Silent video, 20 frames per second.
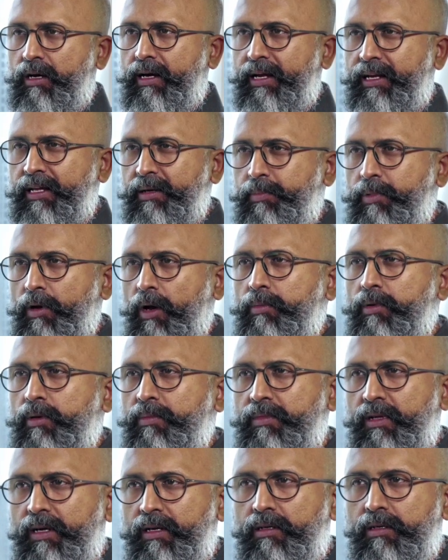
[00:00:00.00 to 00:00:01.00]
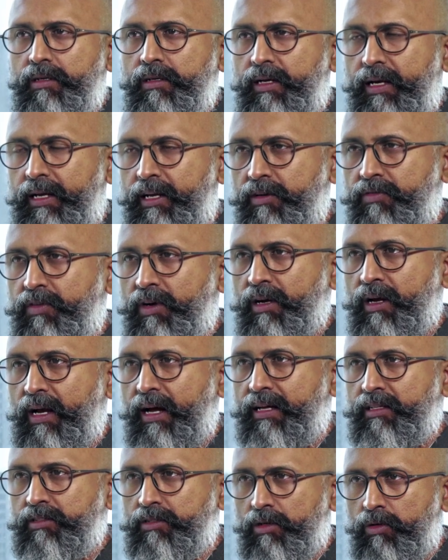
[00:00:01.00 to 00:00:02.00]
Any problem that any of our
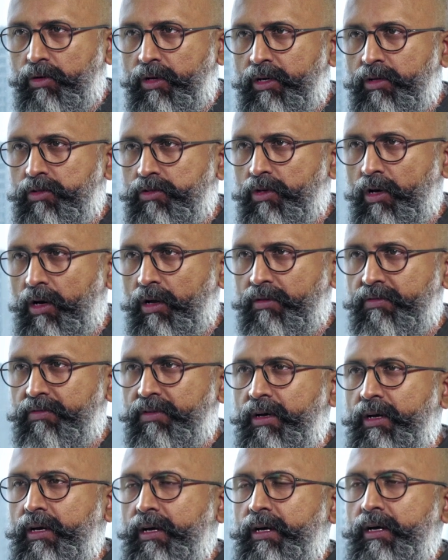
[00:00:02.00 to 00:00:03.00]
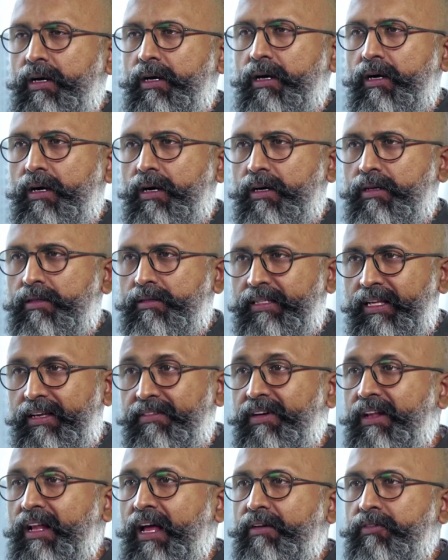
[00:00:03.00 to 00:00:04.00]
clients are looking to solve, they
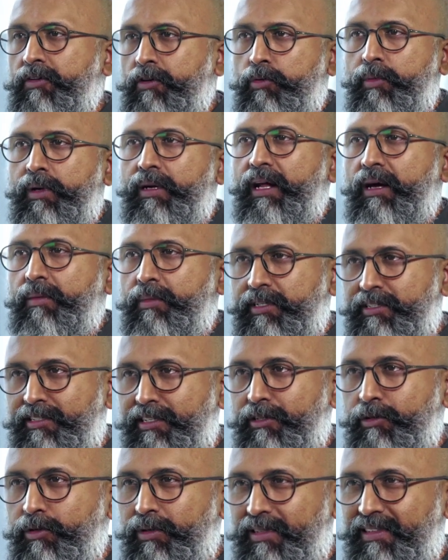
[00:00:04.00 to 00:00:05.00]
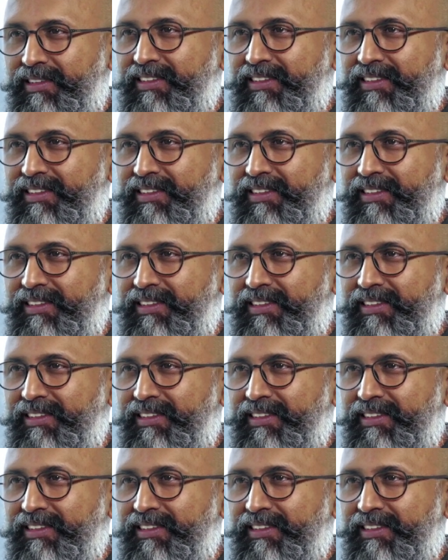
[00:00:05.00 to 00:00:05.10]
will have a human dimension to it.